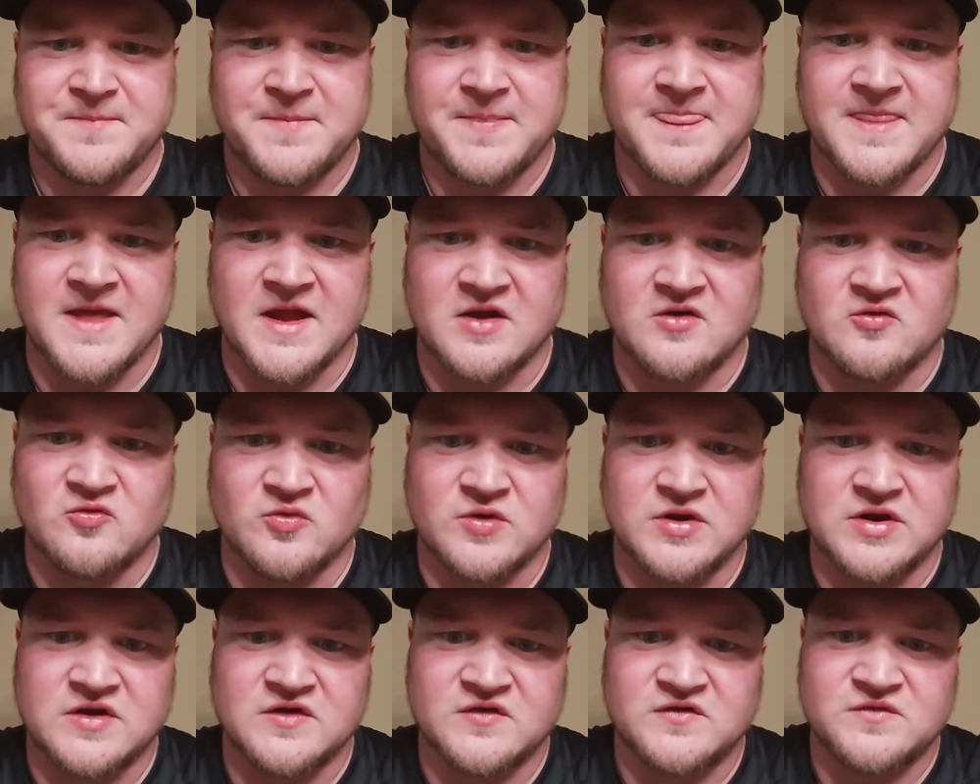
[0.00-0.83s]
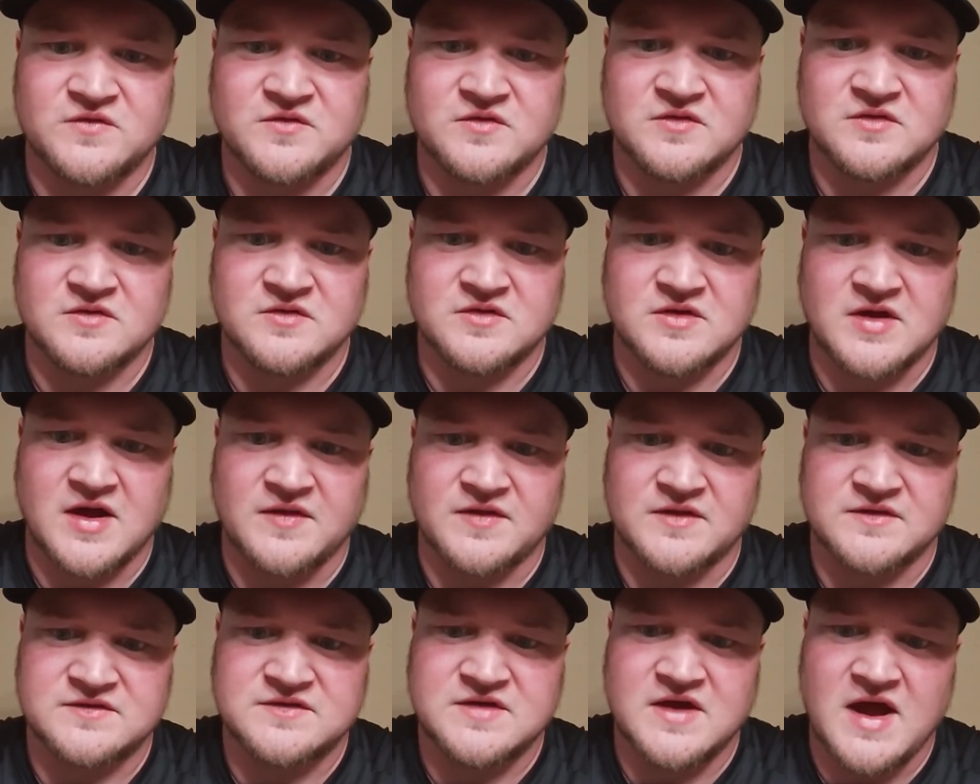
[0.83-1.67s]
that greenish on
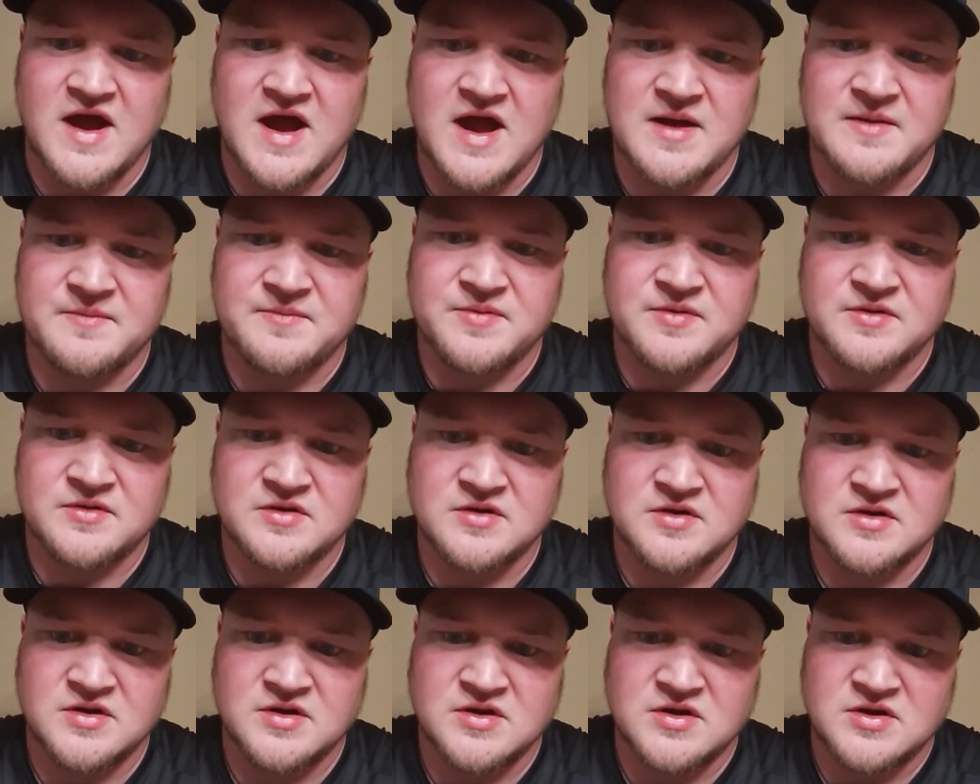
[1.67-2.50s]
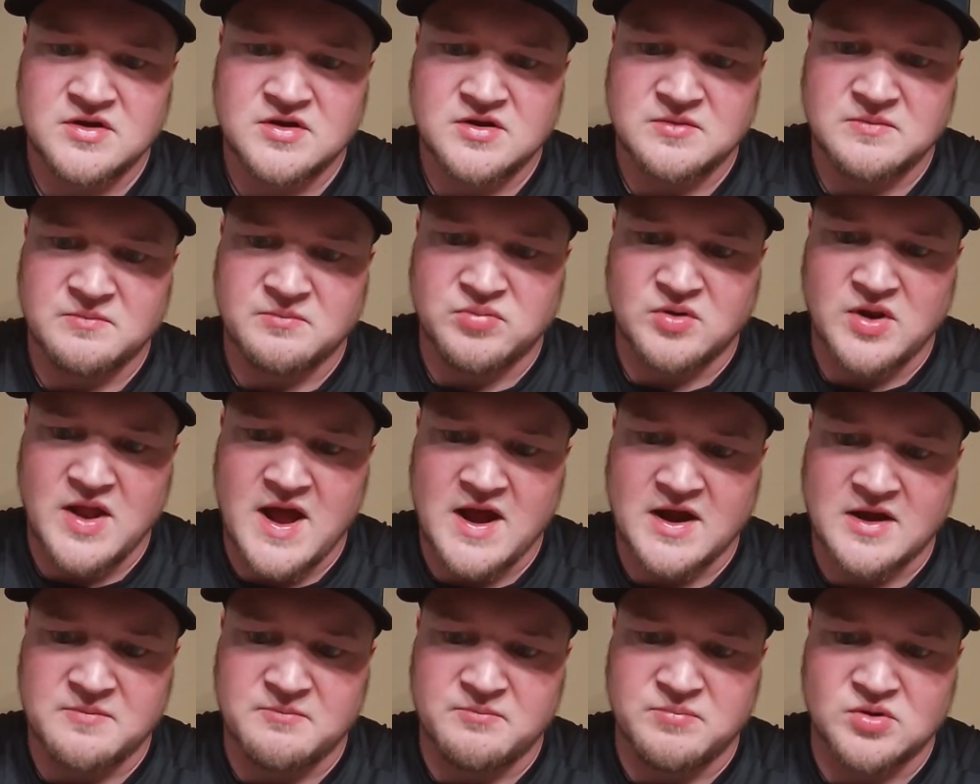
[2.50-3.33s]
the top,
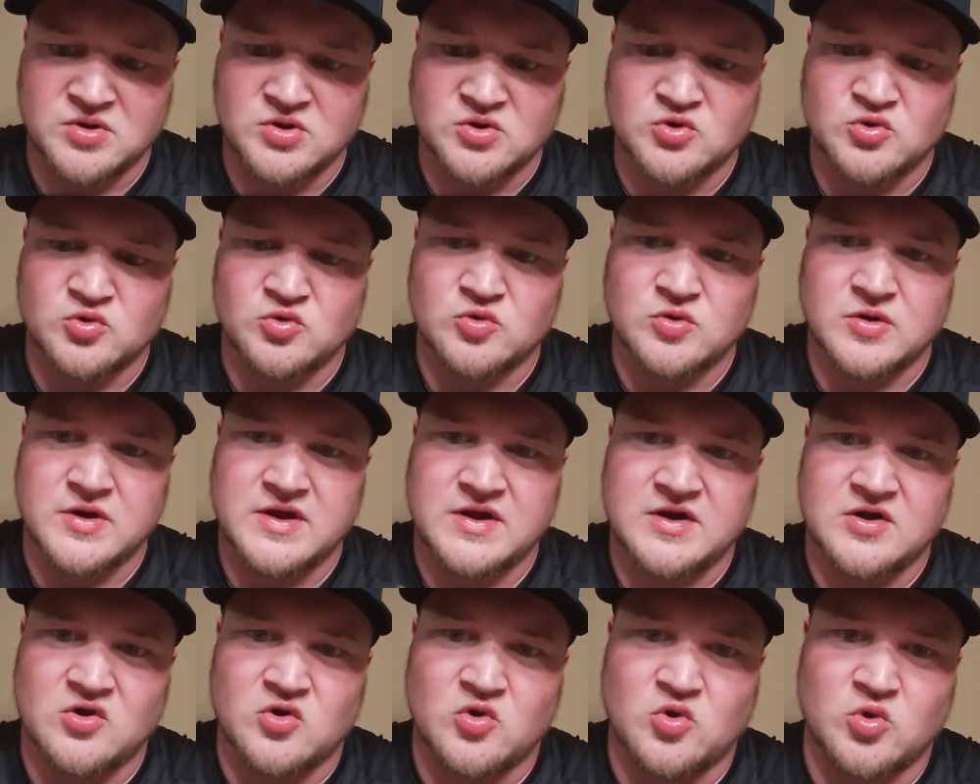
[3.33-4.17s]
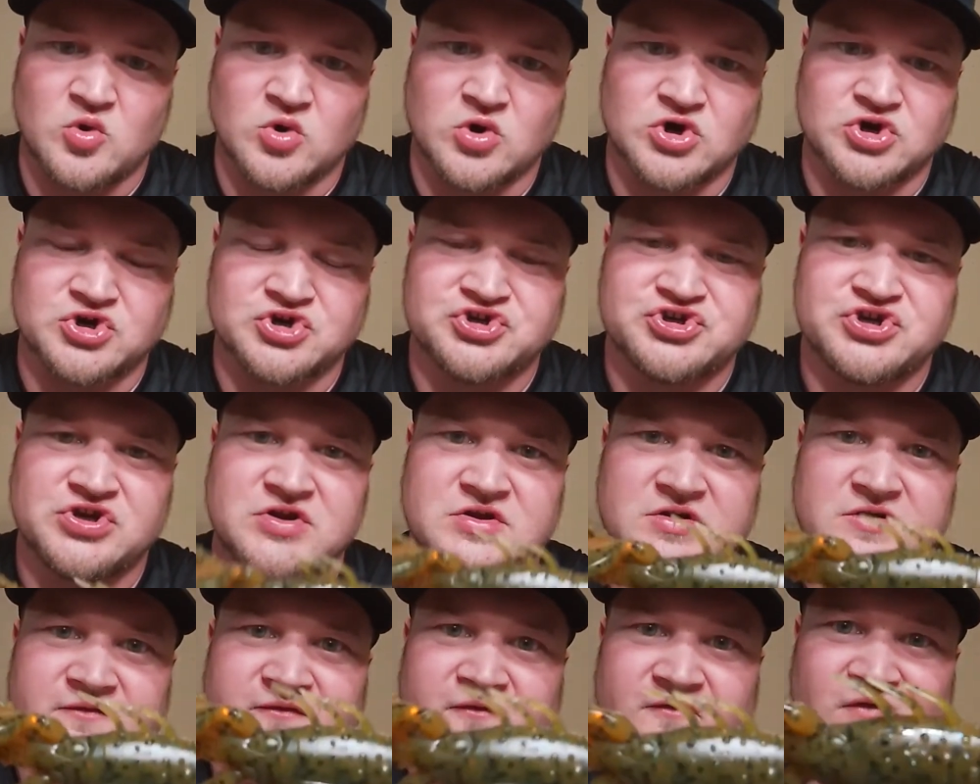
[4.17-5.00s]
black, blue, and orange
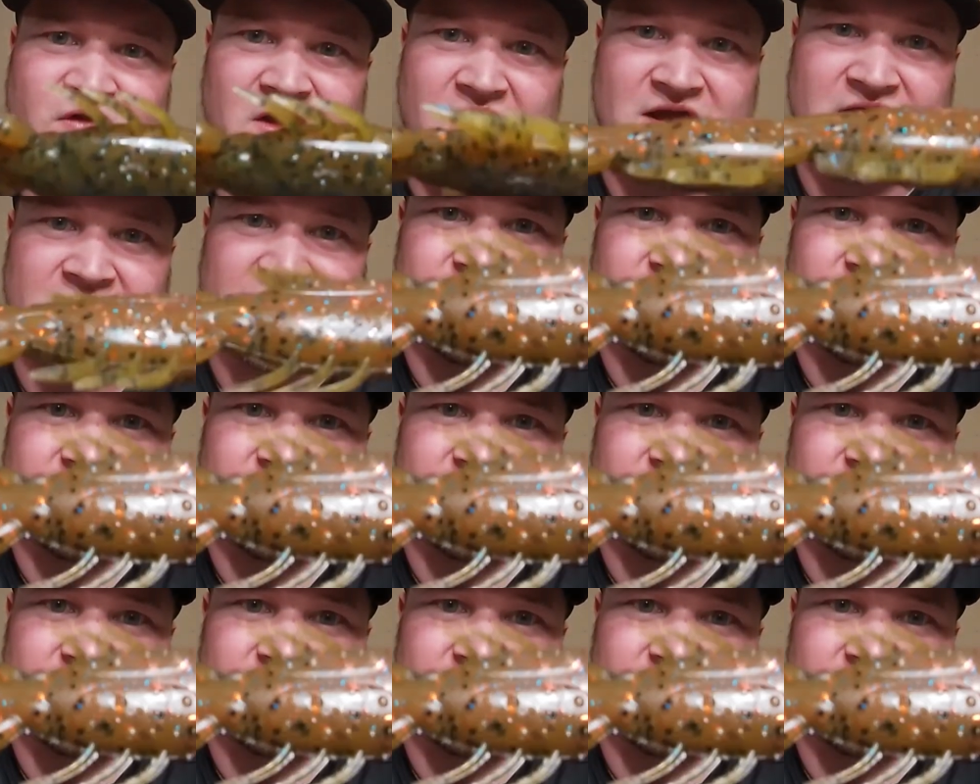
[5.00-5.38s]
fleck